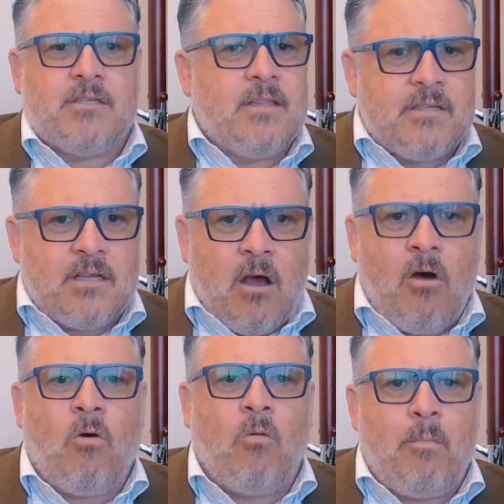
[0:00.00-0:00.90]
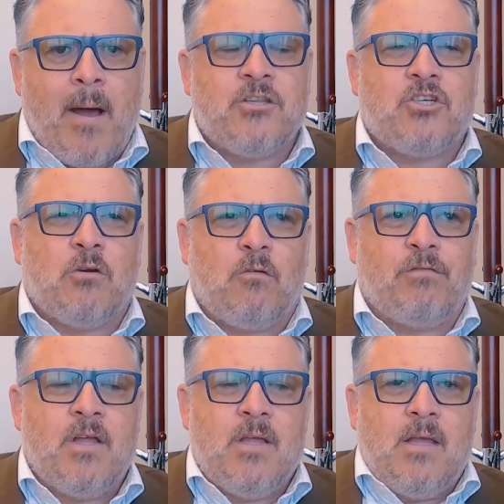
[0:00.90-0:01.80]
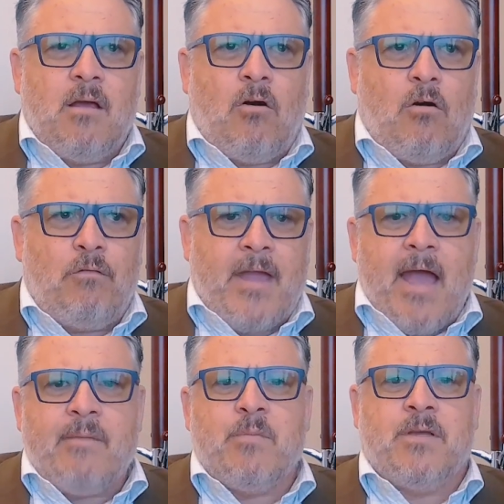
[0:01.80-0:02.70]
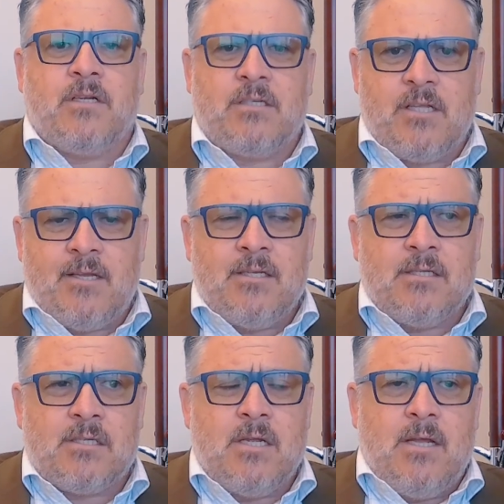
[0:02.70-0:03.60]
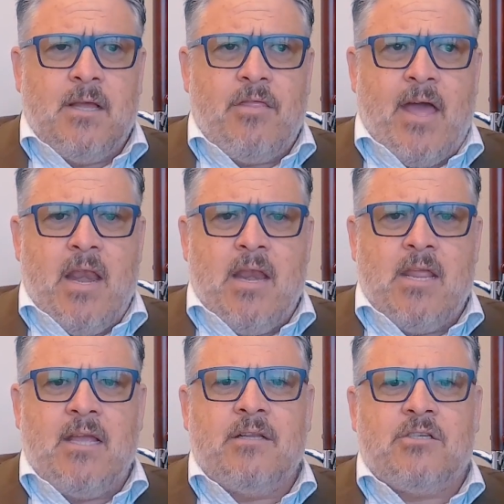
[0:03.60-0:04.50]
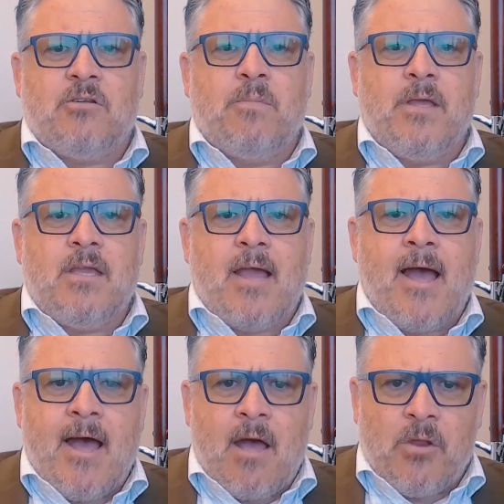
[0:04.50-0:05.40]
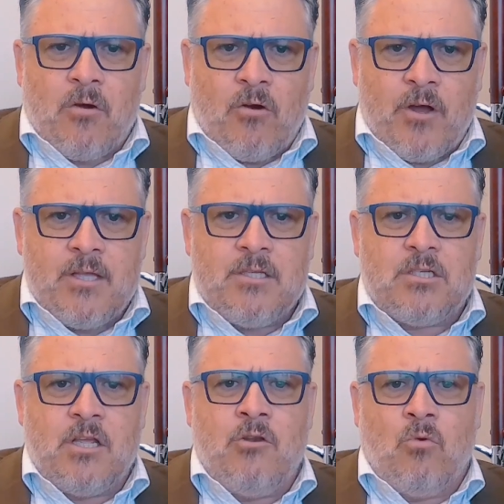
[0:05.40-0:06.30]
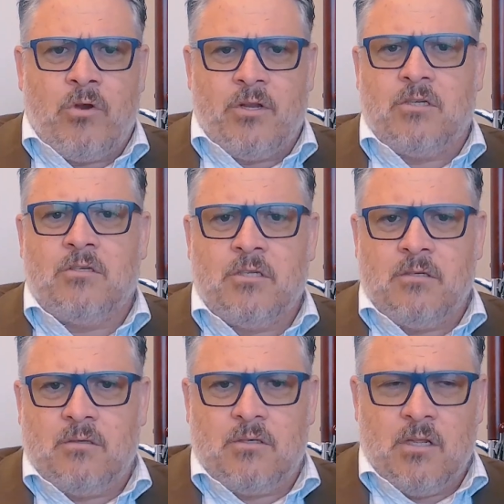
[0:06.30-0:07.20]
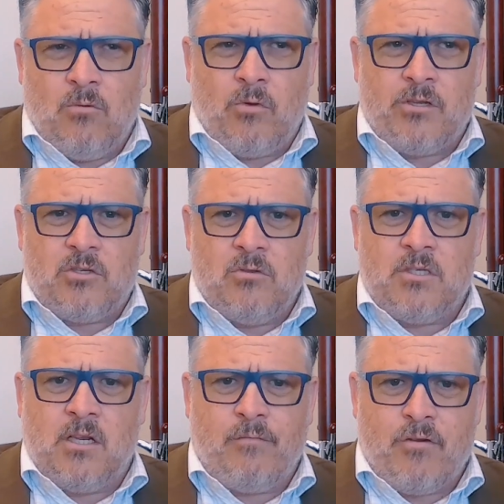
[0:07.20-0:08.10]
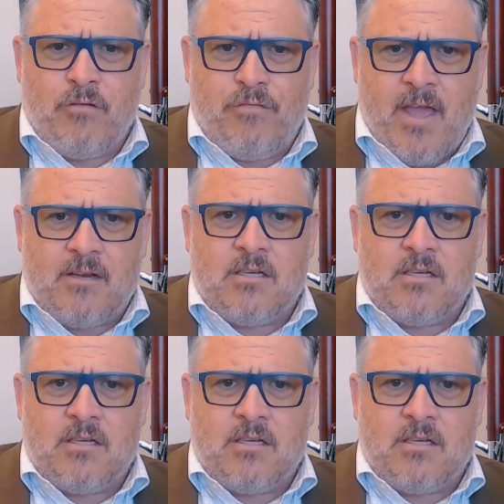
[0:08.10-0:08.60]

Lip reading: There's a whole bunch of capabilities that need to be harmonised in order to deliver an effect.